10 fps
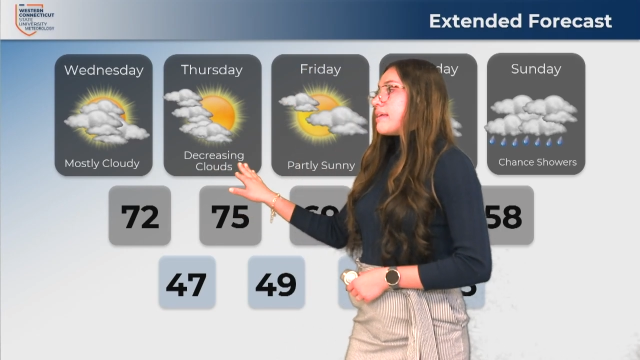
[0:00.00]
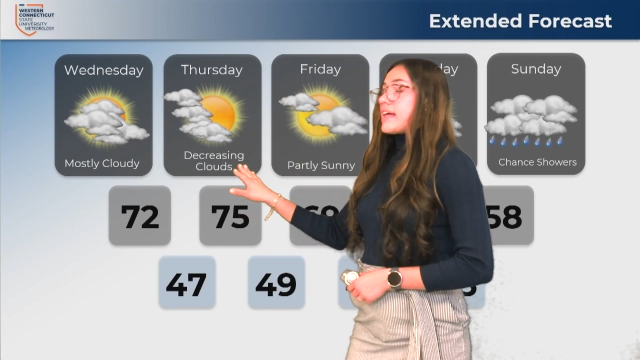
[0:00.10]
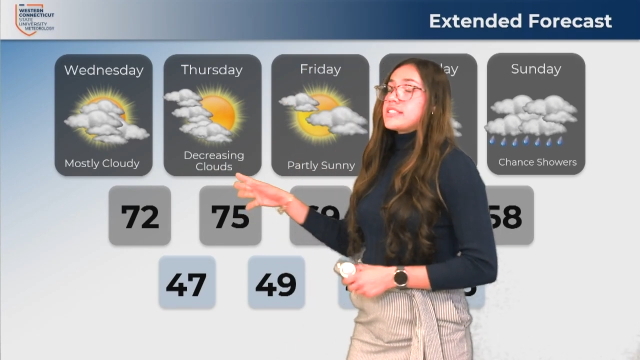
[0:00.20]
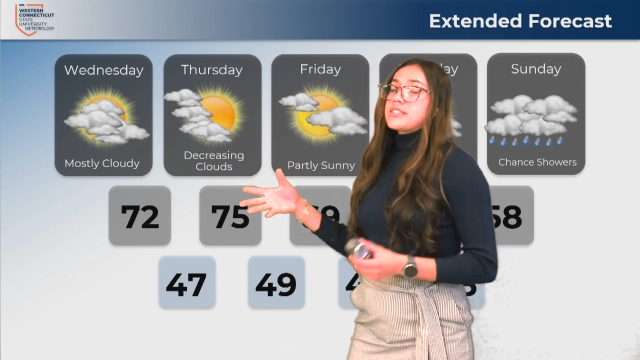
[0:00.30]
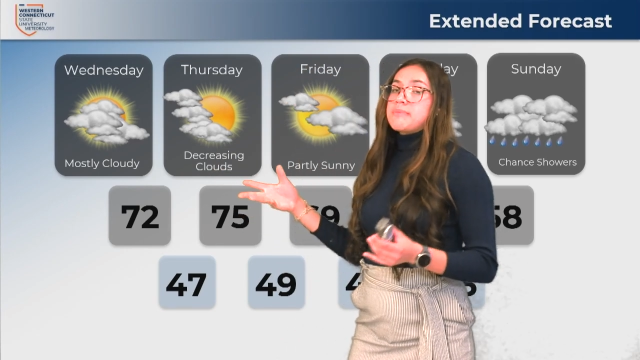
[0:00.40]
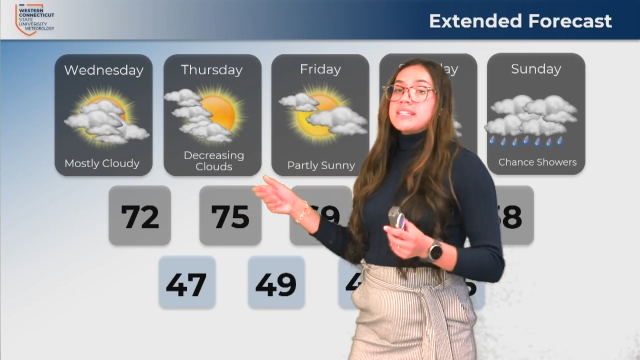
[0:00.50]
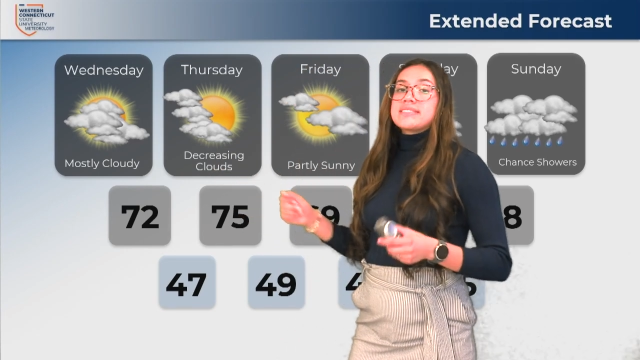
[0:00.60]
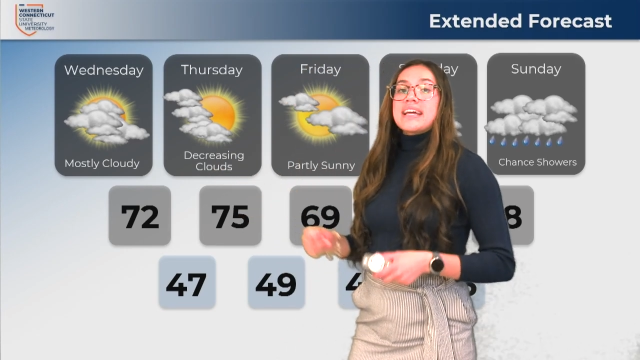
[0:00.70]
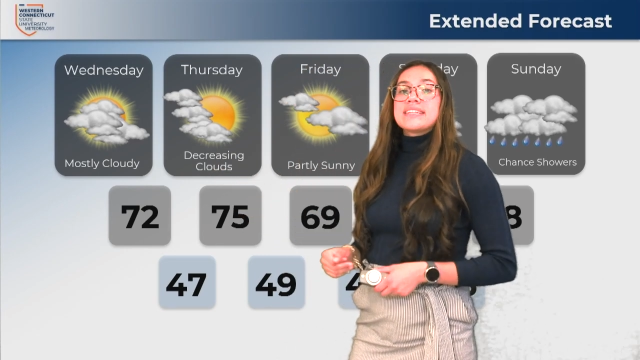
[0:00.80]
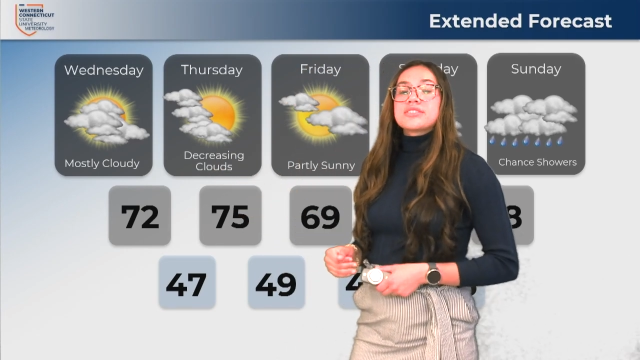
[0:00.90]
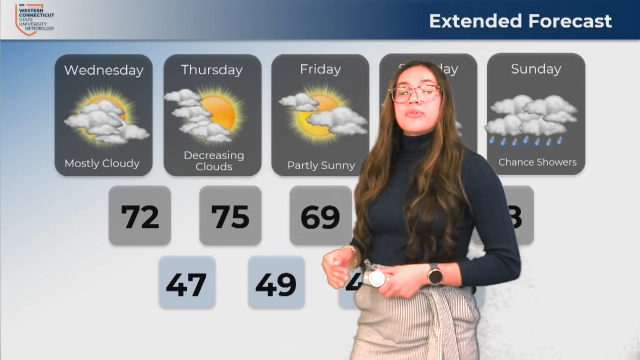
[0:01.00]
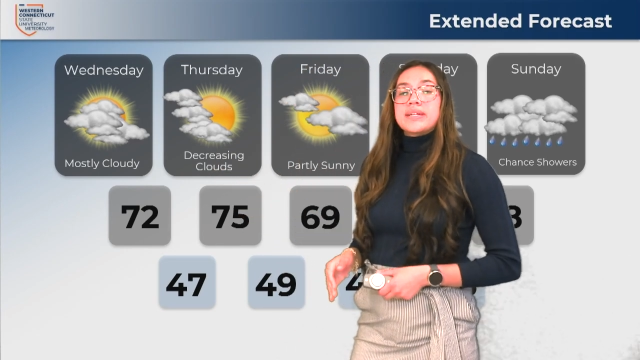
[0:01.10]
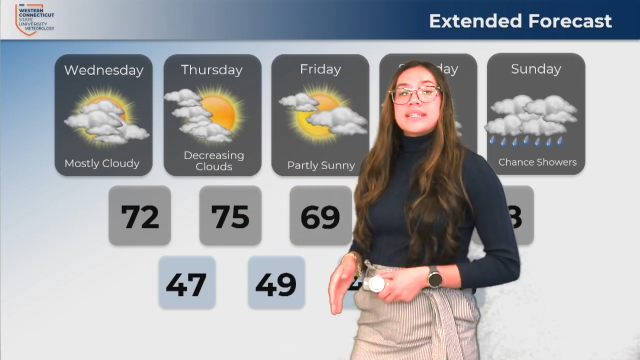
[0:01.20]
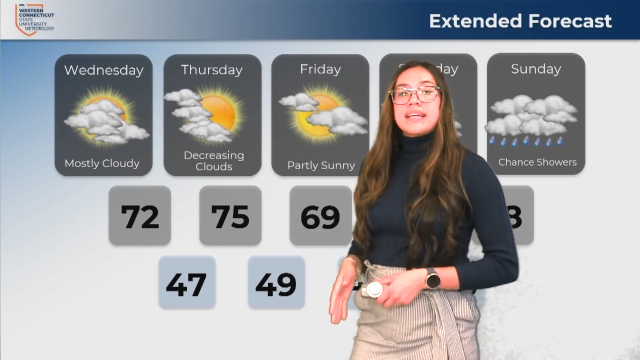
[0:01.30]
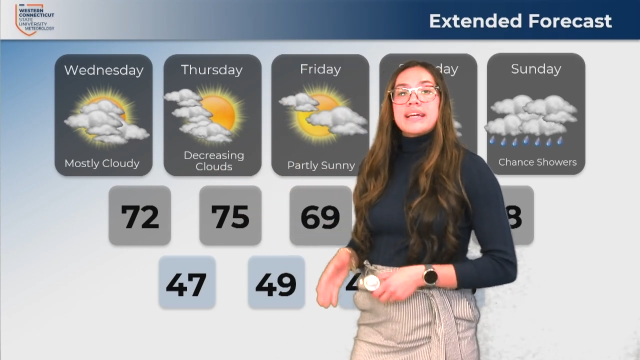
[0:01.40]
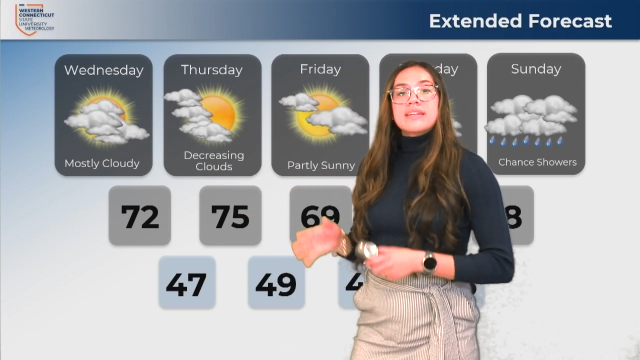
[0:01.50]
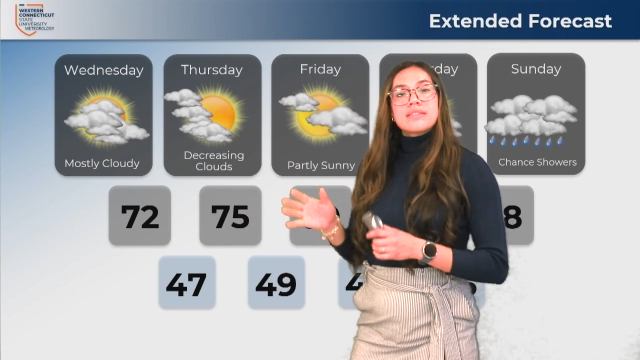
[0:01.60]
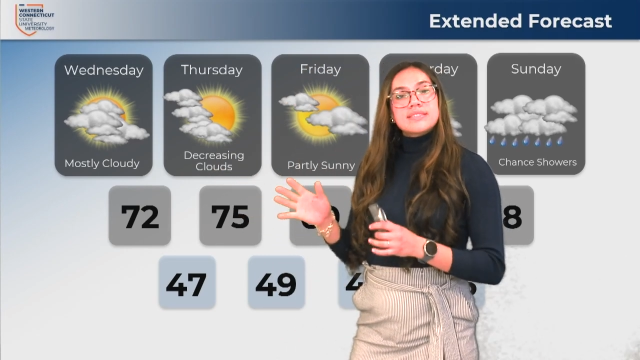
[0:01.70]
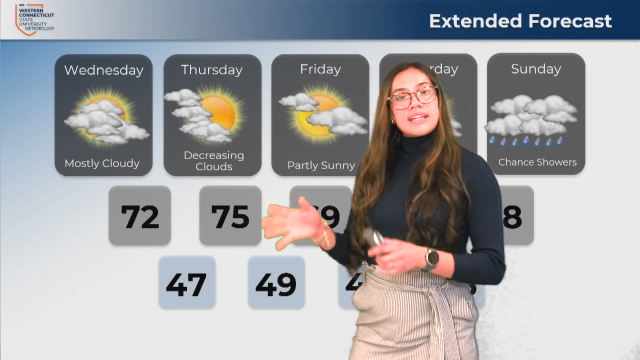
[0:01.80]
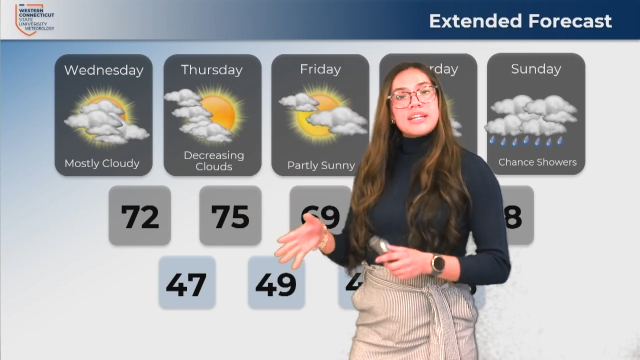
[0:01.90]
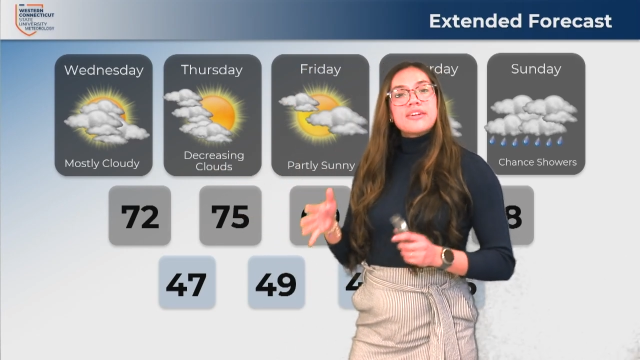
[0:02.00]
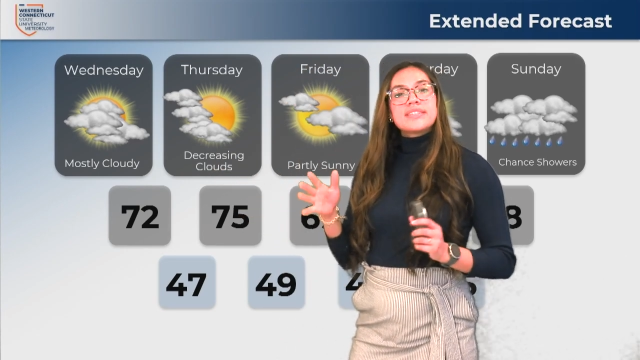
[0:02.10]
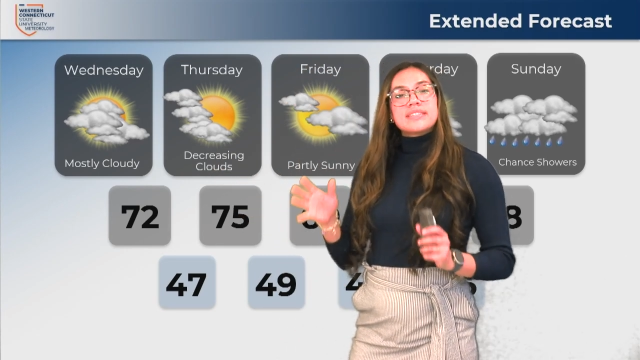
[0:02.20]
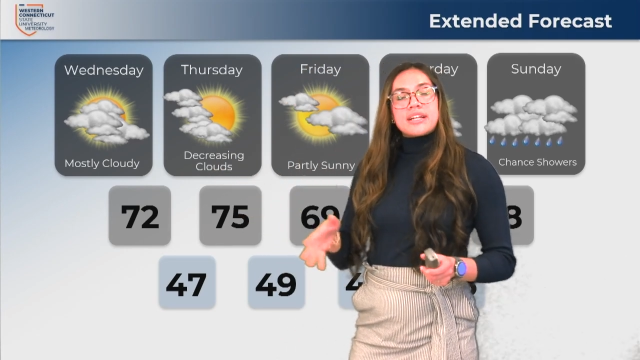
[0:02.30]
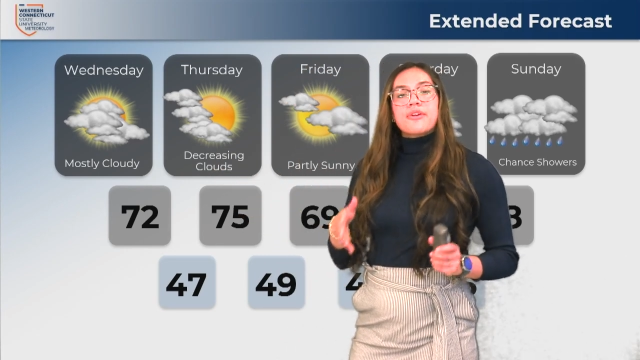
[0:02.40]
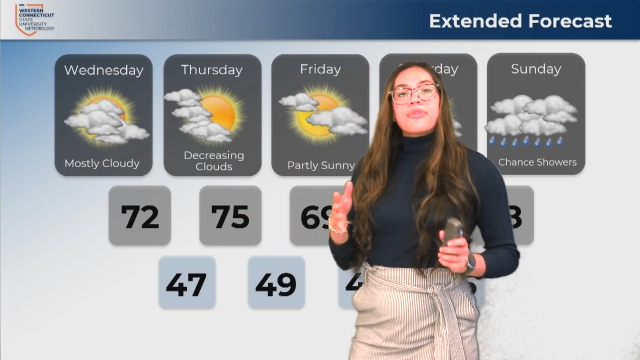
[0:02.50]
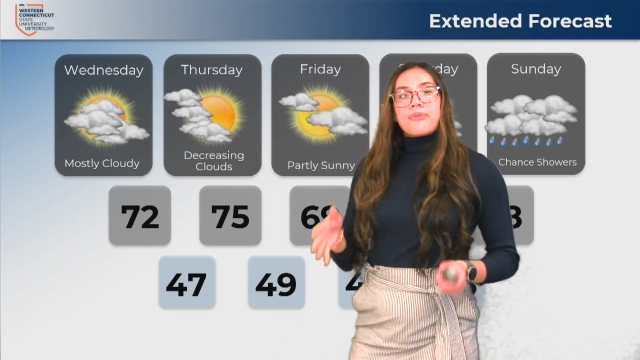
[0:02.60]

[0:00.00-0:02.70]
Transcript: That just means that it's going to get sunnier and sunnier